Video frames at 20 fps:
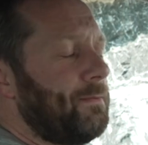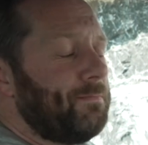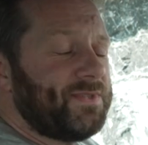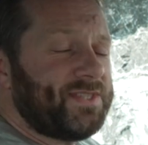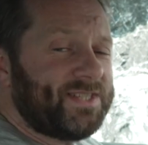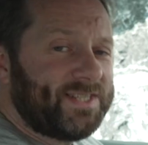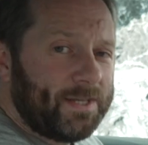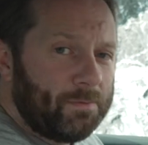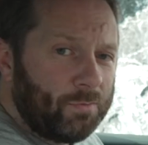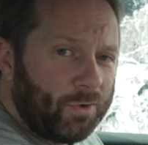
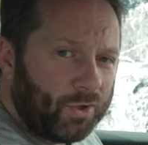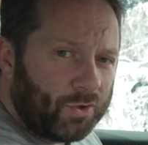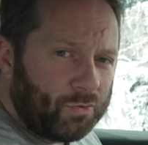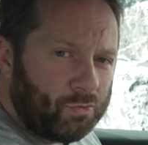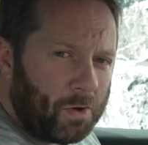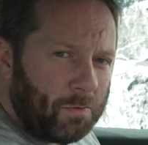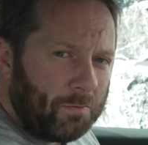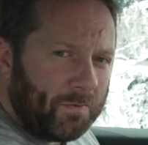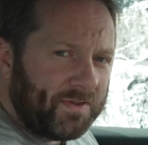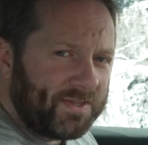similar to
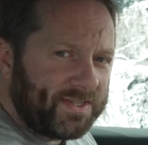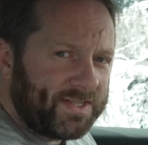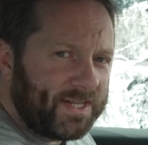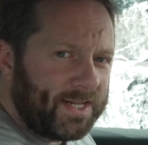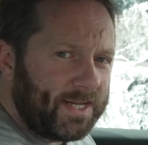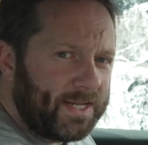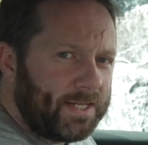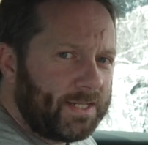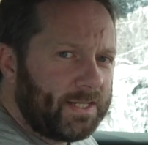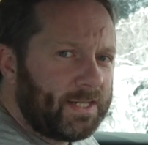what we've
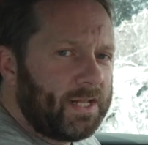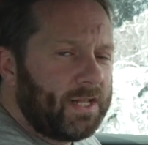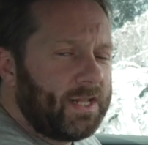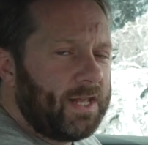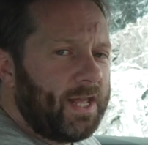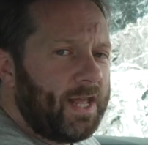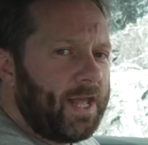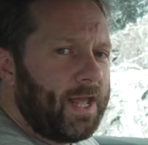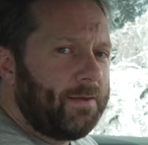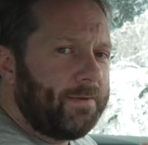seen
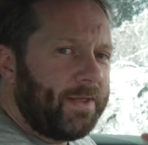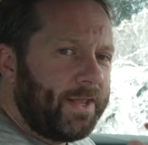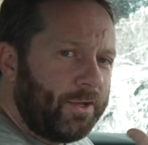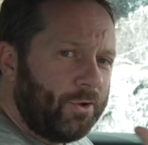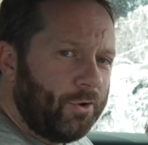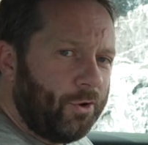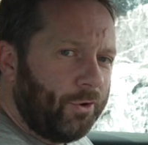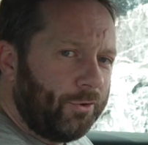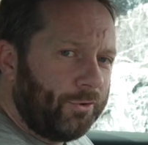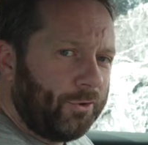
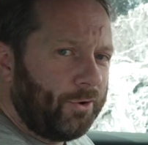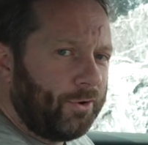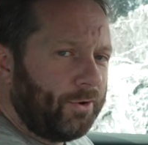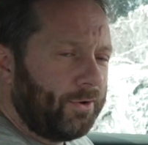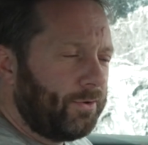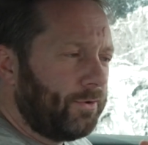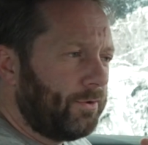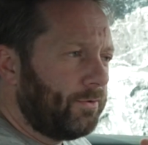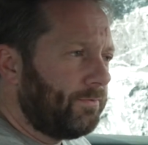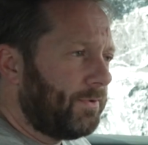in
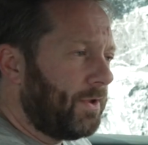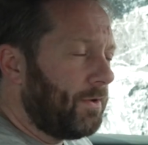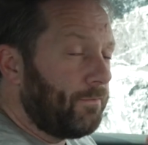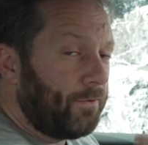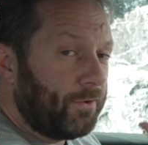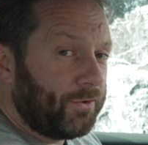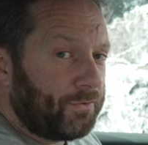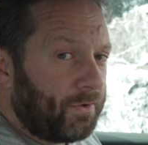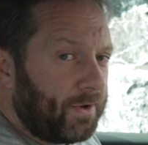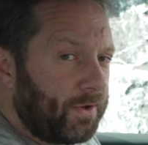other
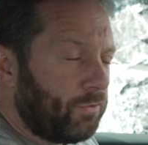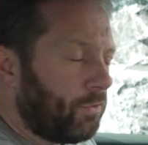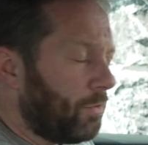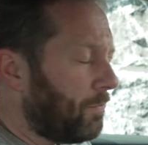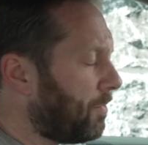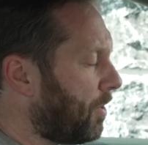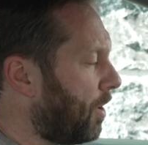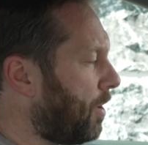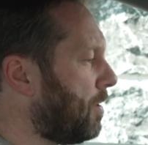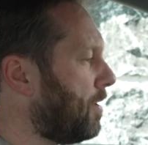Volkswagen
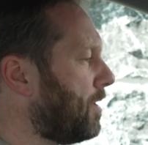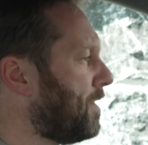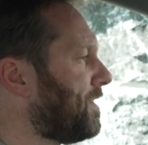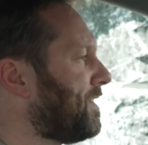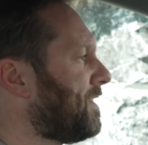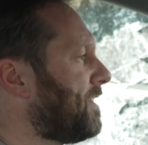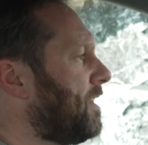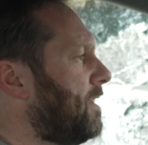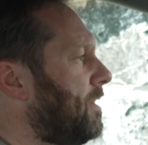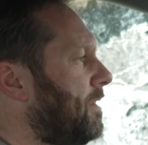Group cars.